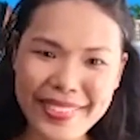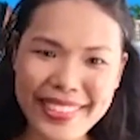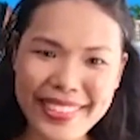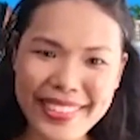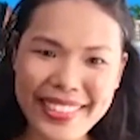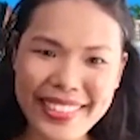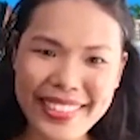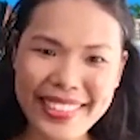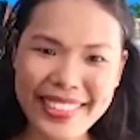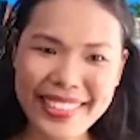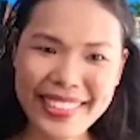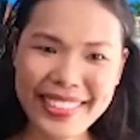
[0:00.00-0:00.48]

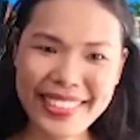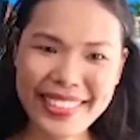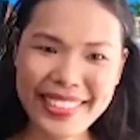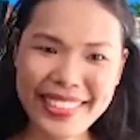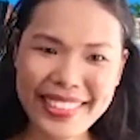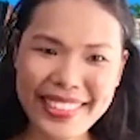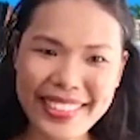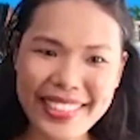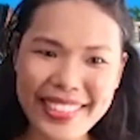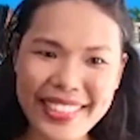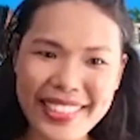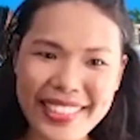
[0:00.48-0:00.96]
Oh my
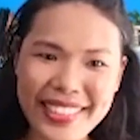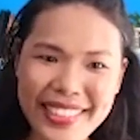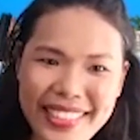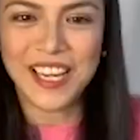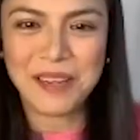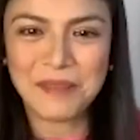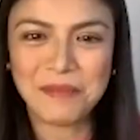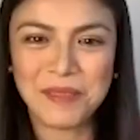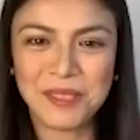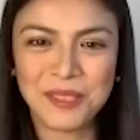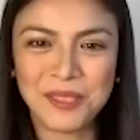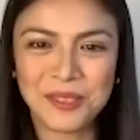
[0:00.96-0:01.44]
gosh, ang
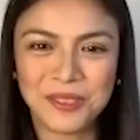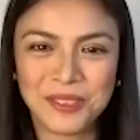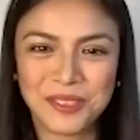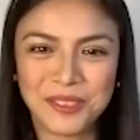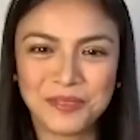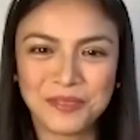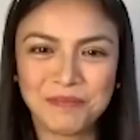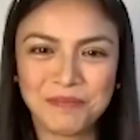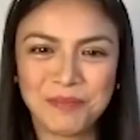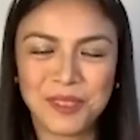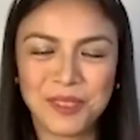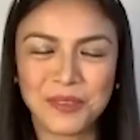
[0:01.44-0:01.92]
dami
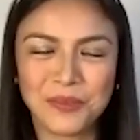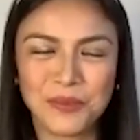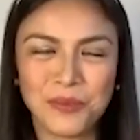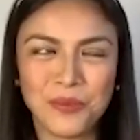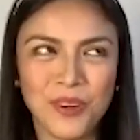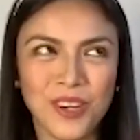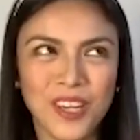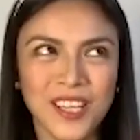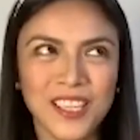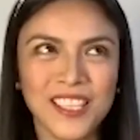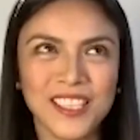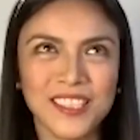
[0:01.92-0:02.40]
nun. But
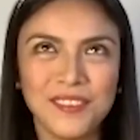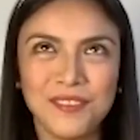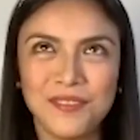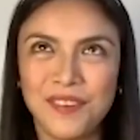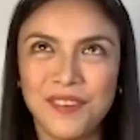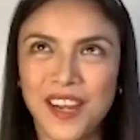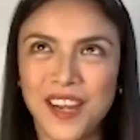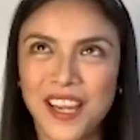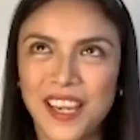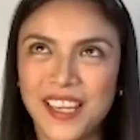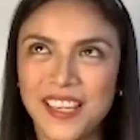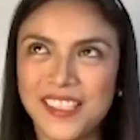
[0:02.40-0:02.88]
one
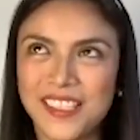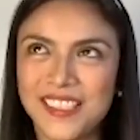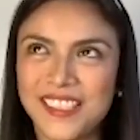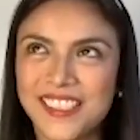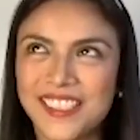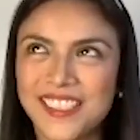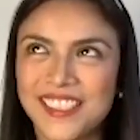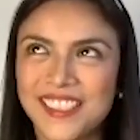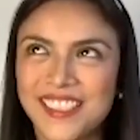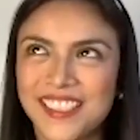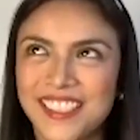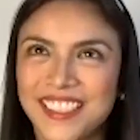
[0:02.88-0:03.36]

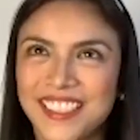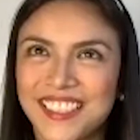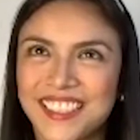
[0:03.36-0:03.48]
advice,